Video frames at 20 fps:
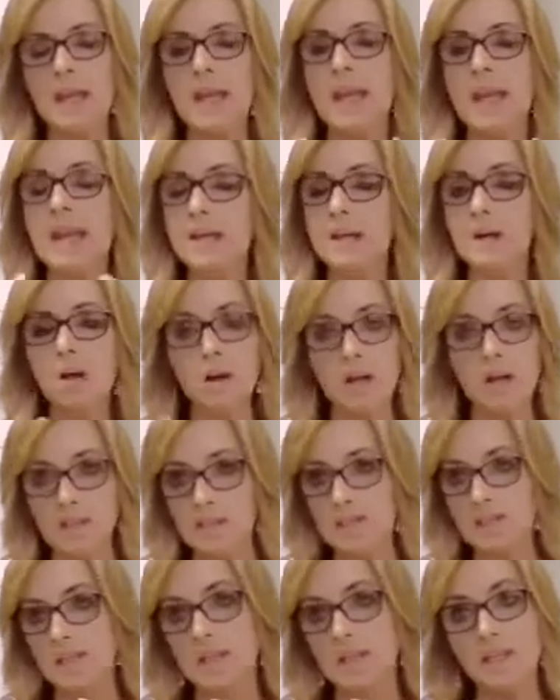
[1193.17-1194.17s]
And
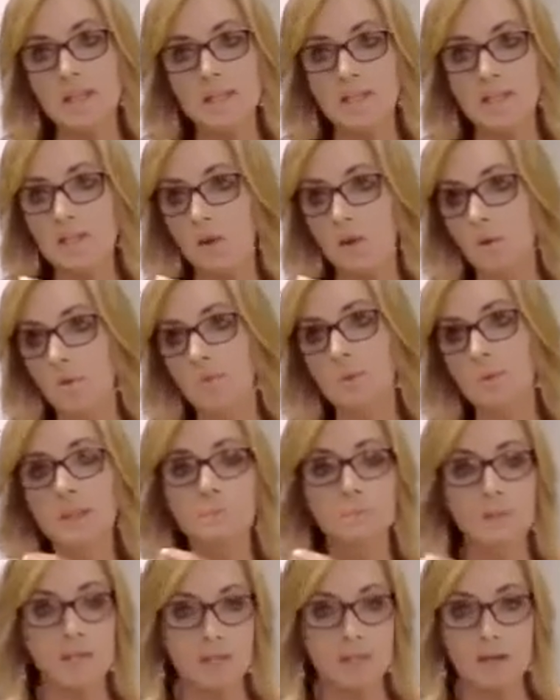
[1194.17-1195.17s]
honestly, it's only
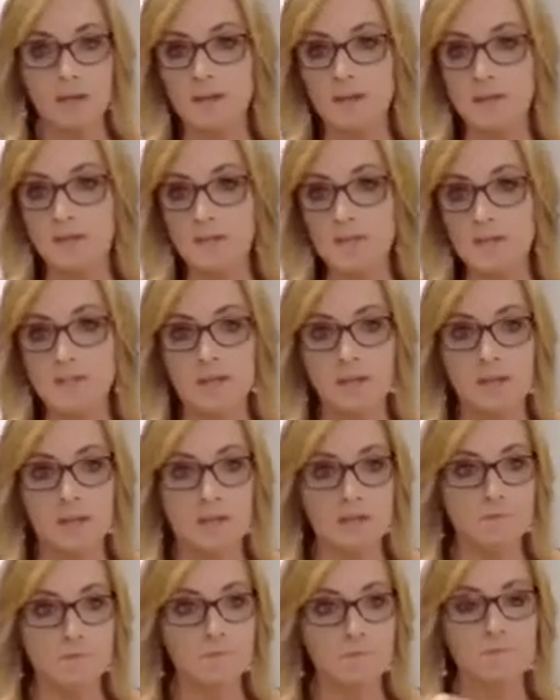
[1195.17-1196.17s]
because
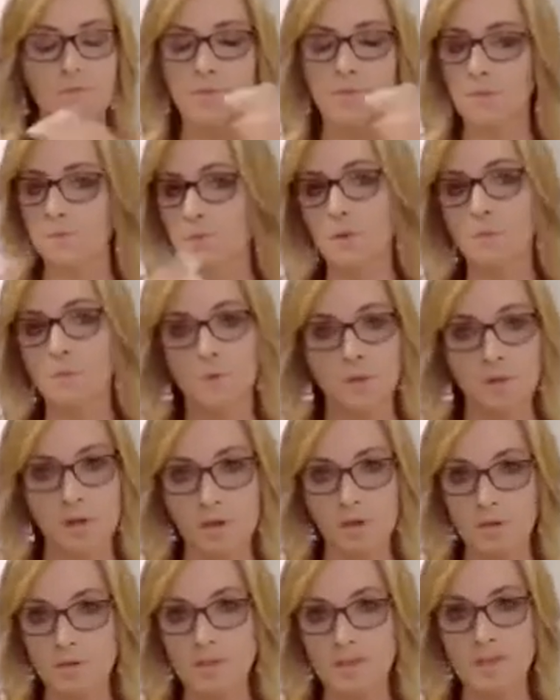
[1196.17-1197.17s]
of the
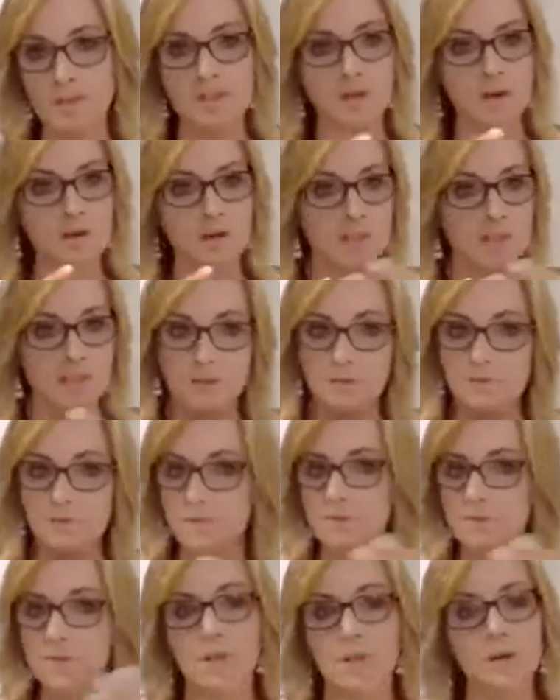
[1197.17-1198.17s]
robocalls. Our cell
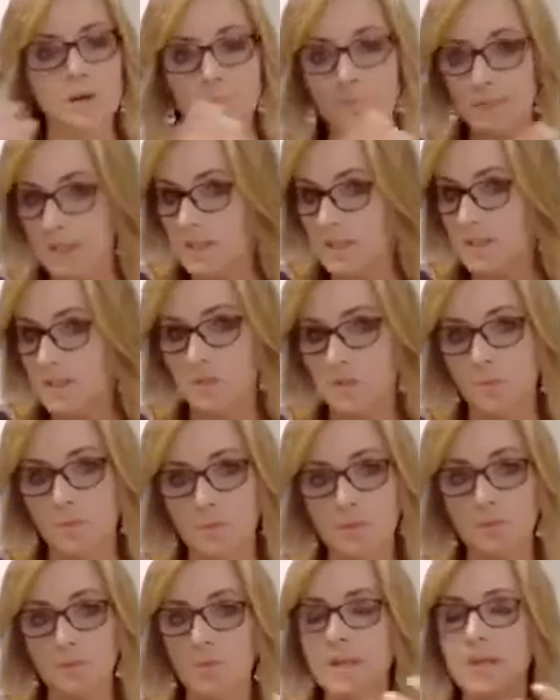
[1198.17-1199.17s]
phones are being
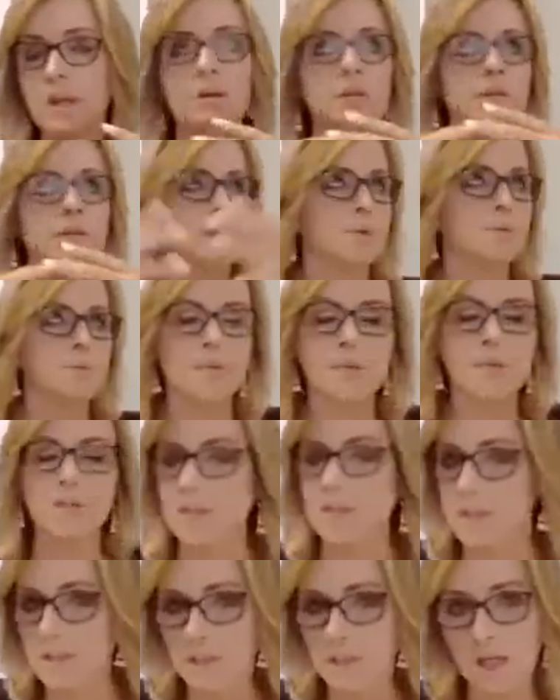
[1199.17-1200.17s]
sold. We all know
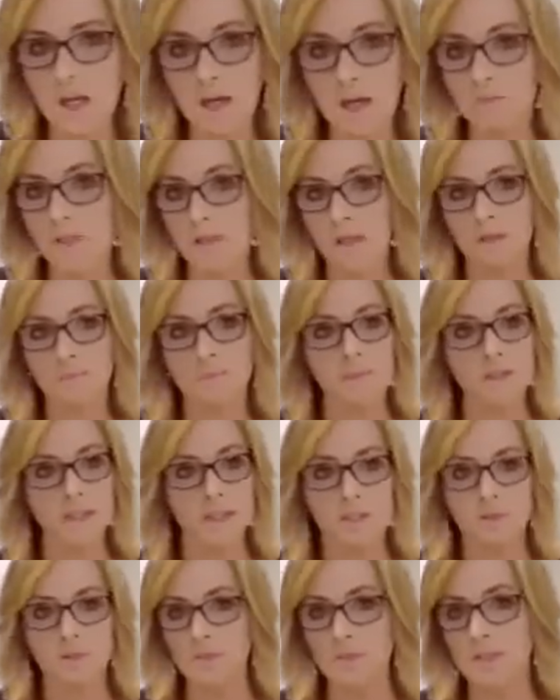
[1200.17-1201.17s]
this, to every company
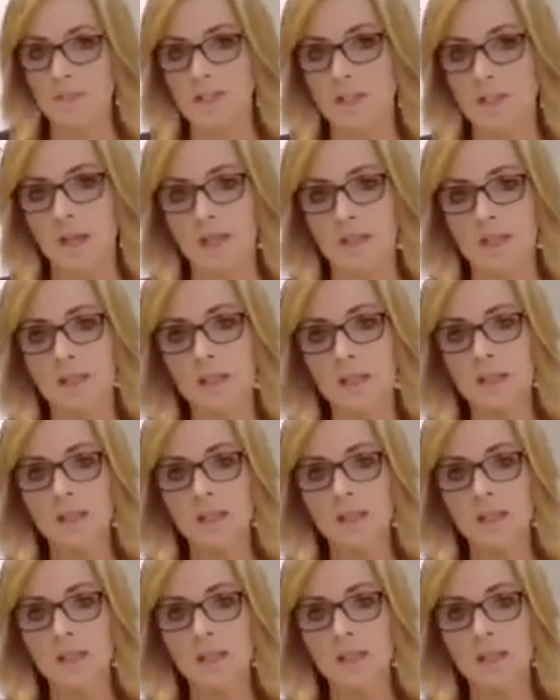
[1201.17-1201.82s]
under the sun.